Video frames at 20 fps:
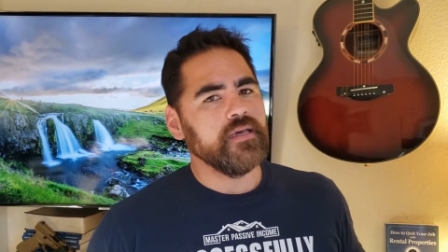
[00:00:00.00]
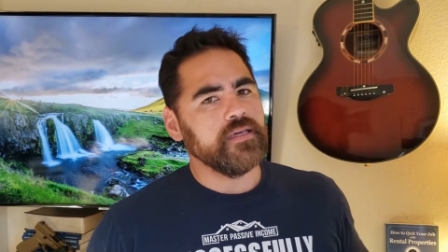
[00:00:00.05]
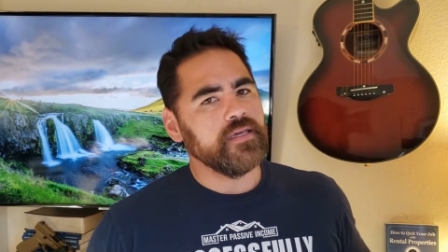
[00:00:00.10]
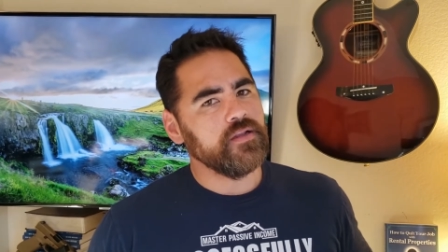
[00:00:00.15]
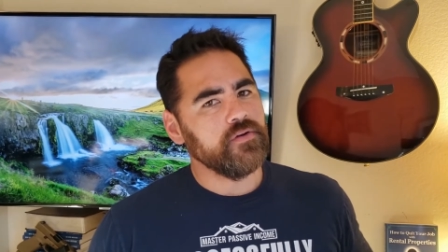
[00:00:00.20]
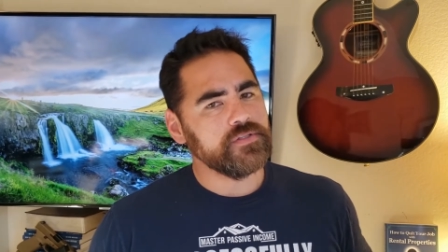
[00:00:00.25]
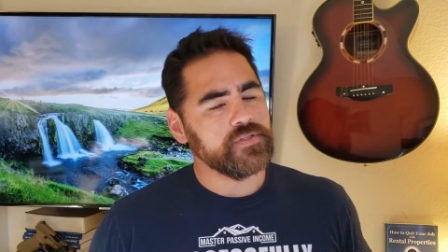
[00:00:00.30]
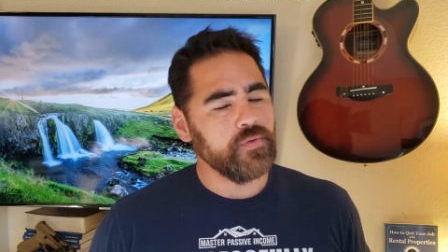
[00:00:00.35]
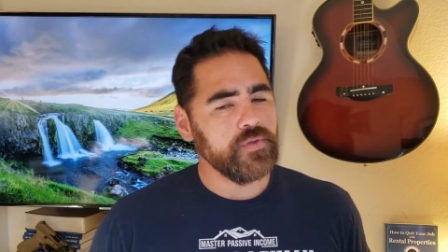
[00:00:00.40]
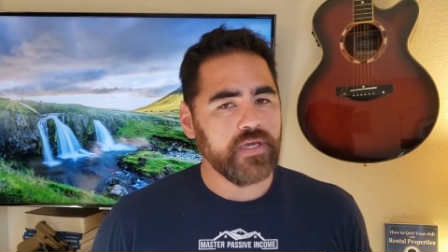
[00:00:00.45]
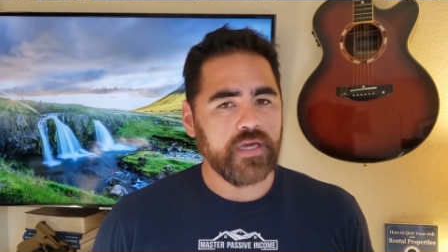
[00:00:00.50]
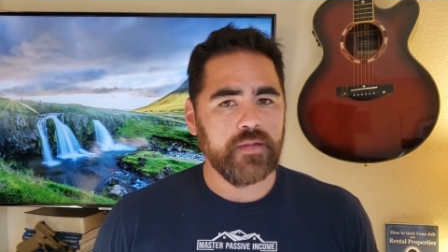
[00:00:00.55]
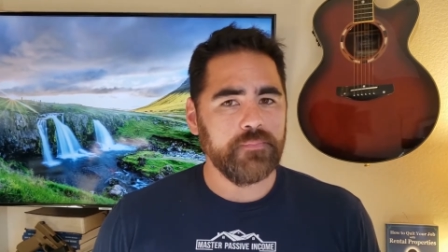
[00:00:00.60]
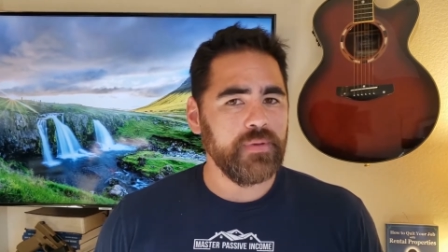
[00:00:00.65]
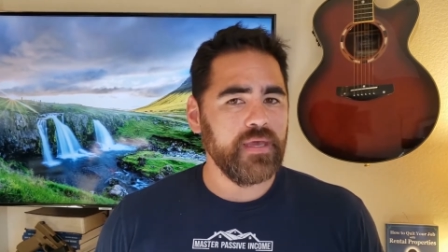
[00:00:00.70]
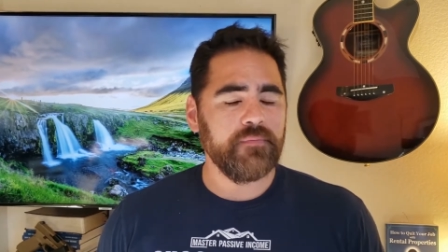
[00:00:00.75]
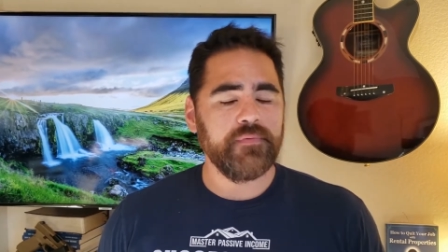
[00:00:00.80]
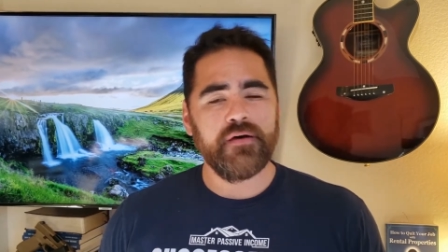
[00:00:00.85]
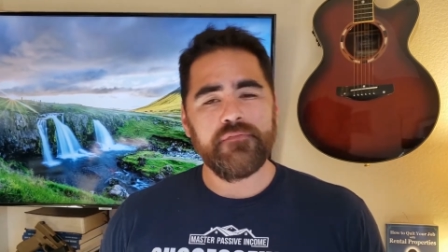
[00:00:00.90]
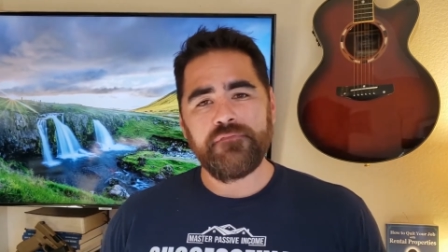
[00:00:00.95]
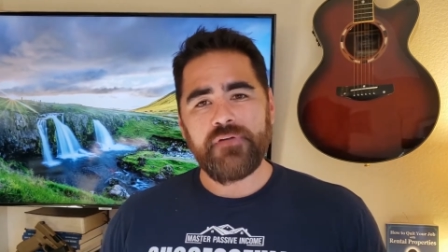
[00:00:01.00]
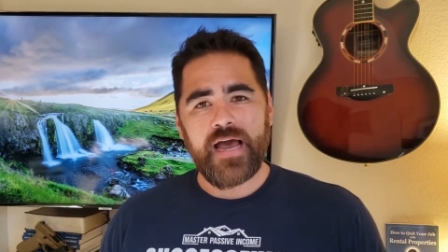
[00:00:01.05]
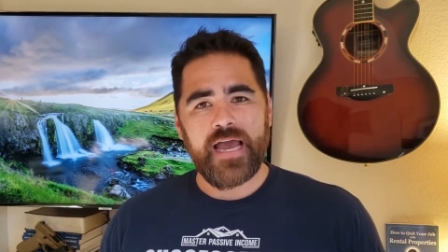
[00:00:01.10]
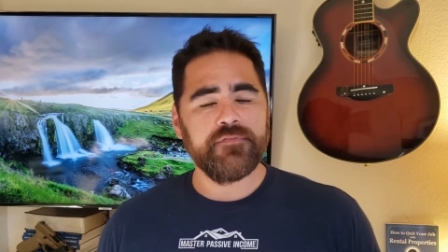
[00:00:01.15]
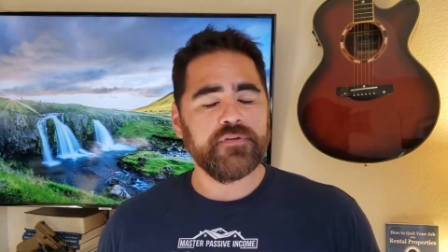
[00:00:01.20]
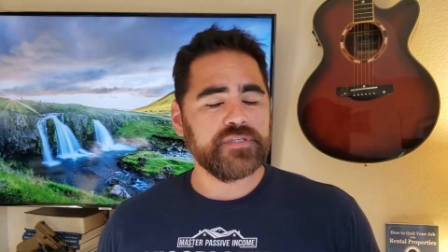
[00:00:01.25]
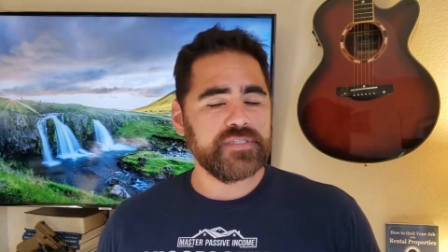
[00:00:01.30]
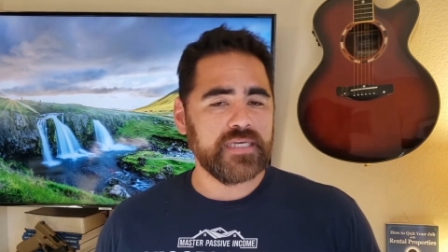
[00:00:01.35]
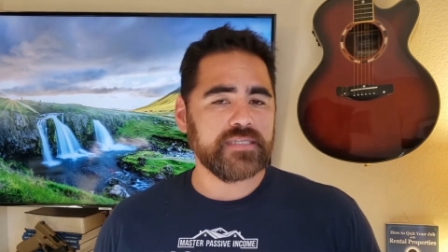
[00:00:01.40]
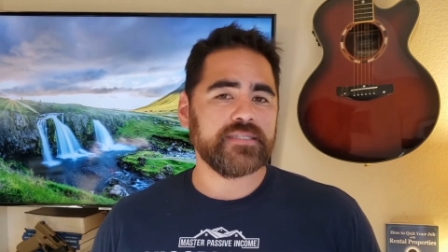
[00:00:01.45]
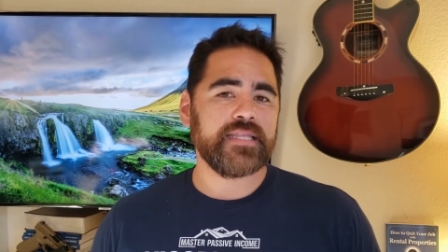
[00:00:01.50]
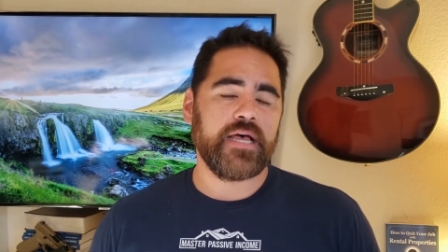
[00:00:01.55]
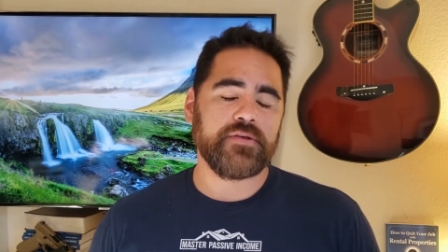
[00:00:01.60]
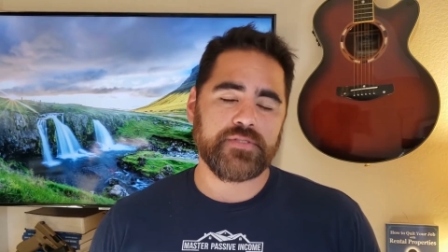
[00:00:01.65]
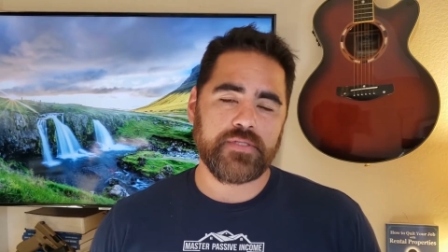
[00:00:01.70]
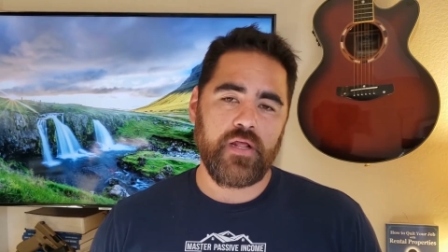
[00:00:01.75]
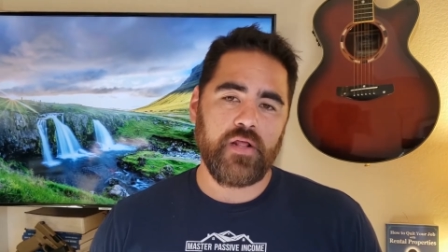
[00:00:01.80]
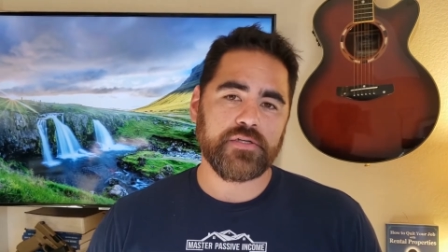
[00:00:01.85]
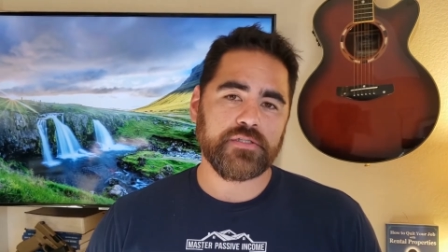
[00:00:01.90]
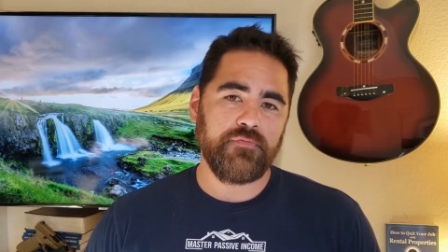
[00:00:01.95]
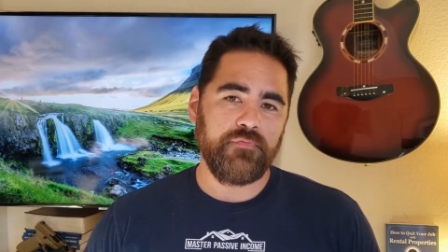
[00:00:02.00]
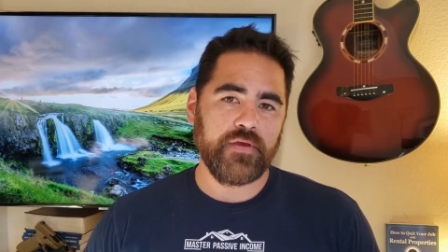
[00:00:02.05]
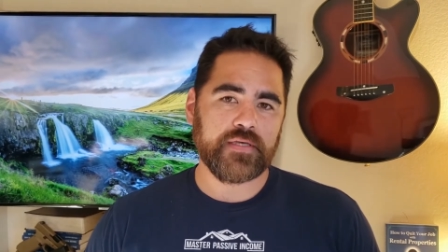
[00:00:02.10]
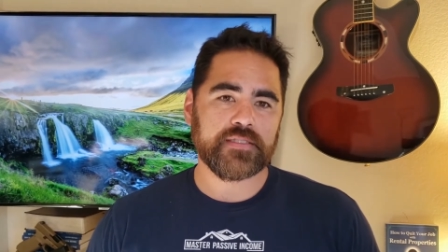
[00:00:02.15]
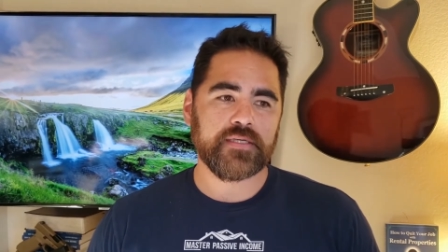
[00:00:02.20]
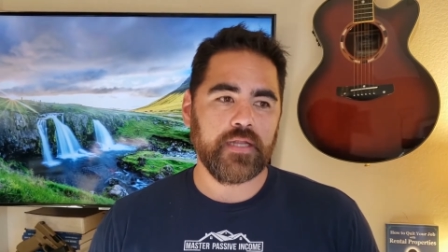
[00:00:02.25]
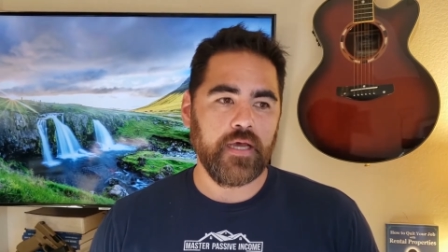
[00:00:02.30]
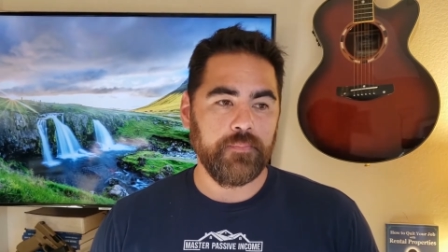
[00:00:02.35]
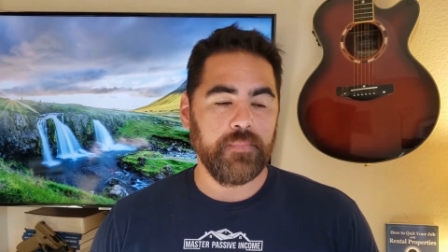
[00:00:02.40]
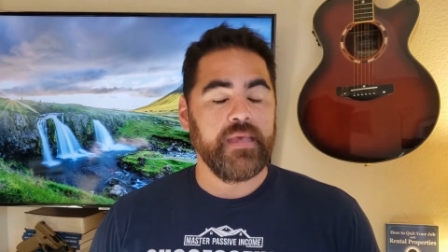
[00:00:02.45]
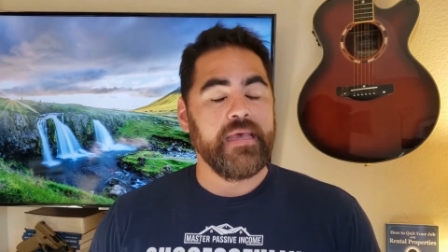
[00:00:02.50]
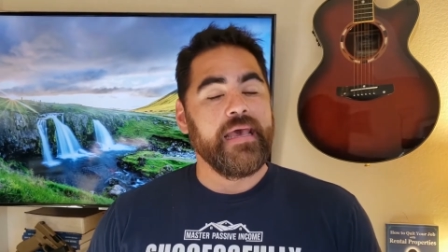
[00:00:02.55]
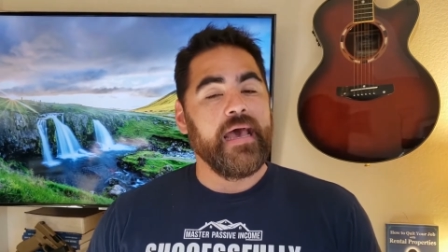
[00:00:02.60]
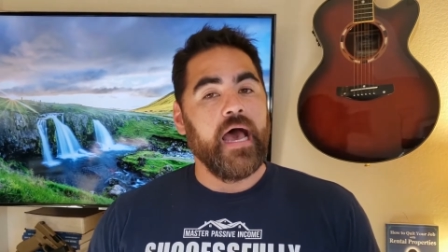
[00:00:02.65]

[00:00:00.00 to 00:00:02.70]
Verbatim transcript: you know, it's only going to be about five or six thousand dollars to fix it up.